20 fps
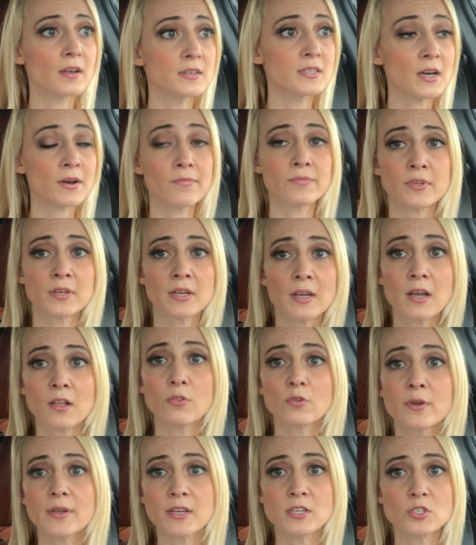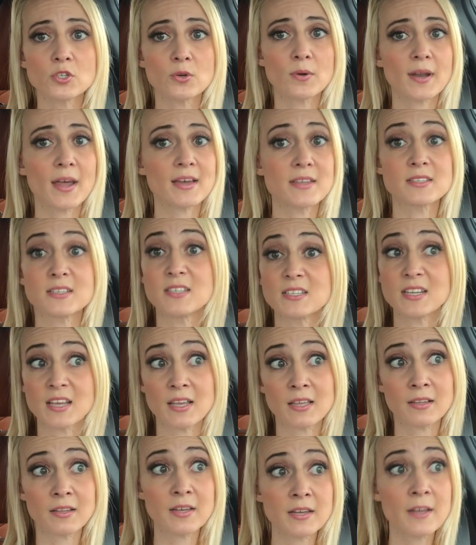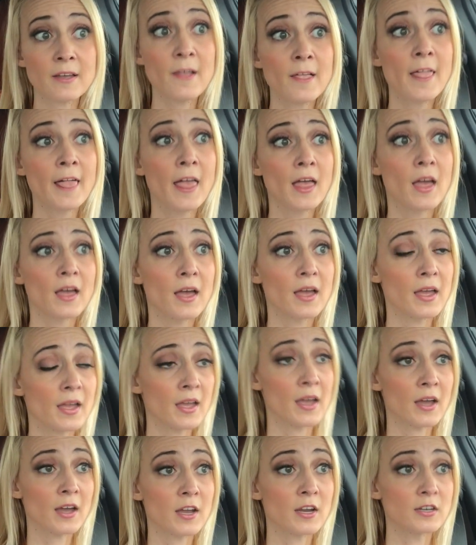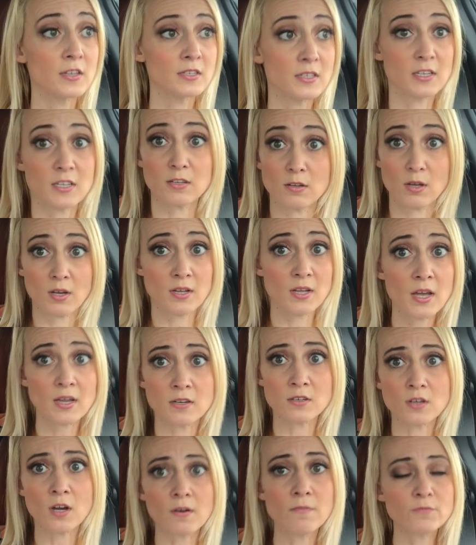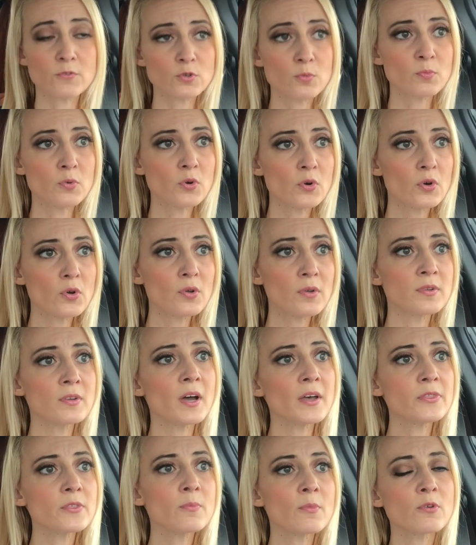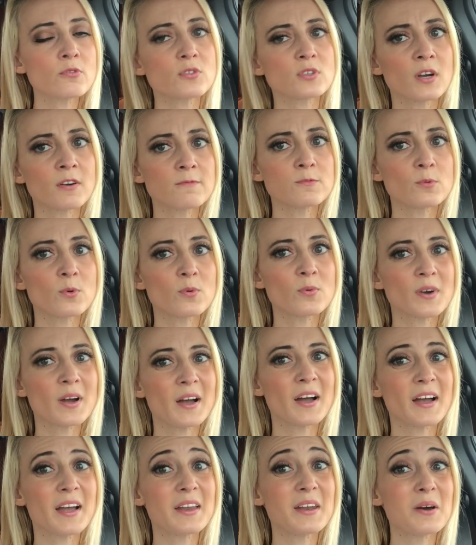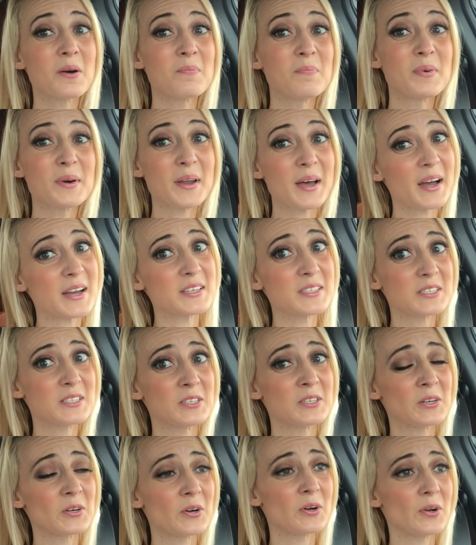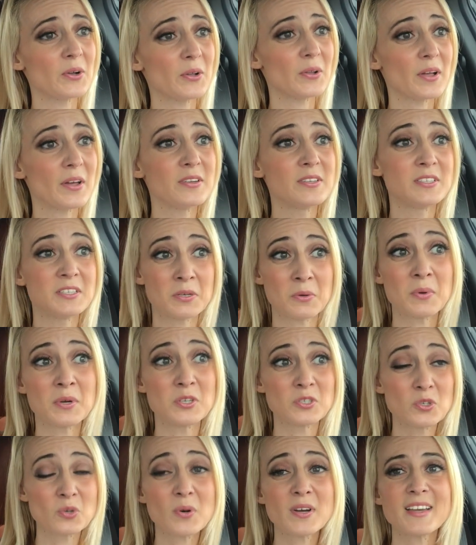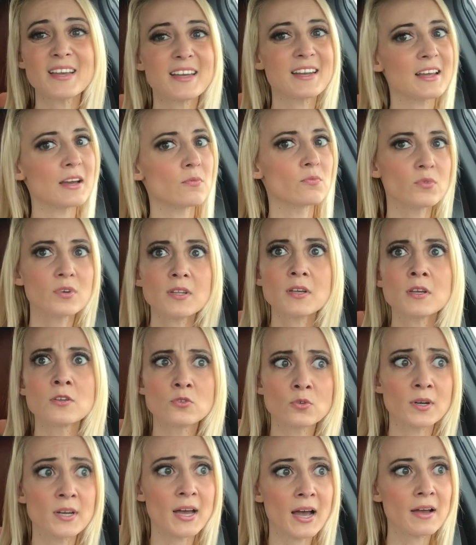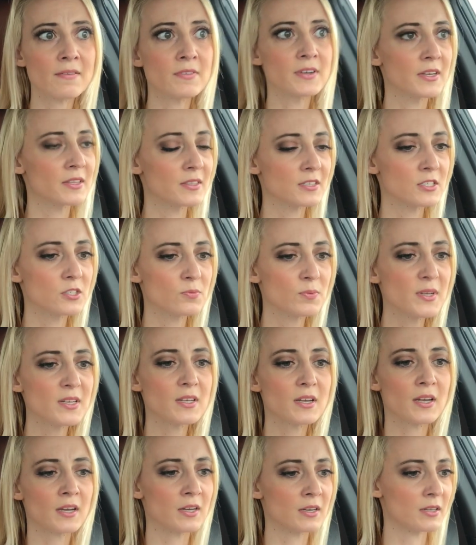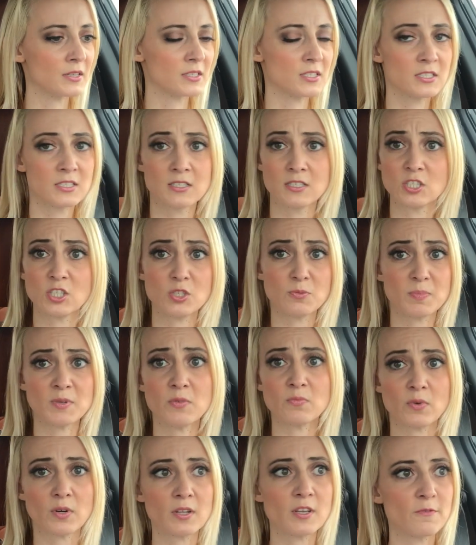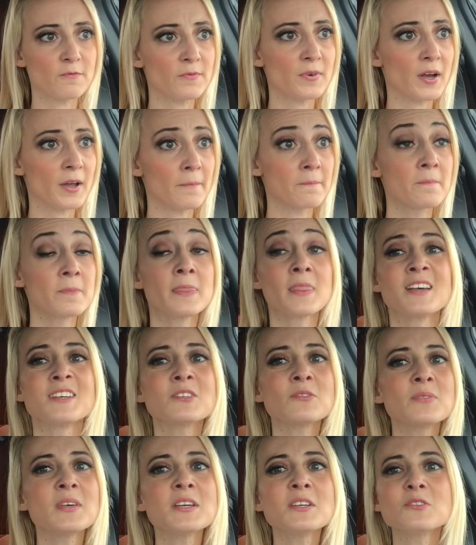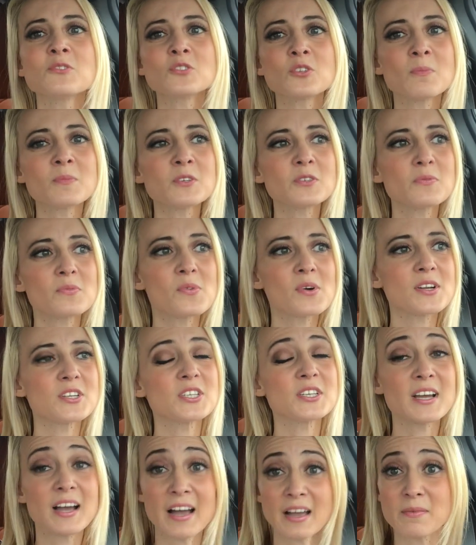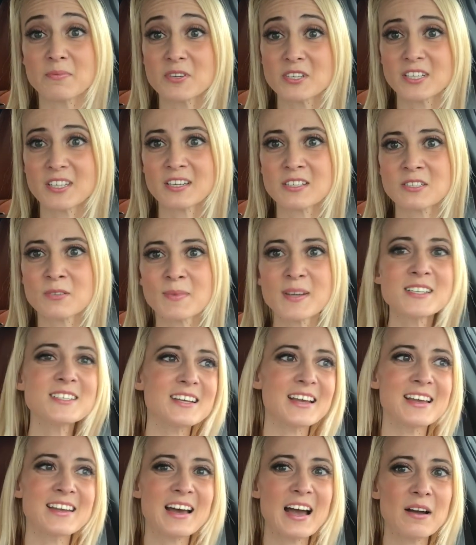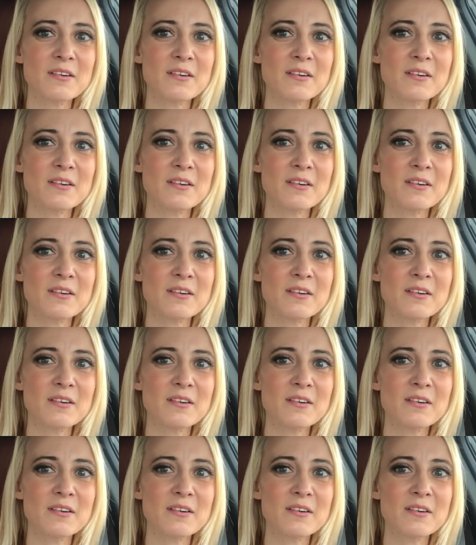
definitely look into it as a daily. And again, comfortable, not the most comfortable ride, but I still do enjoy it. And I really enjoyed having it this week, and it's just been really fun. So thank you so much for watching. I appreciate it so much, and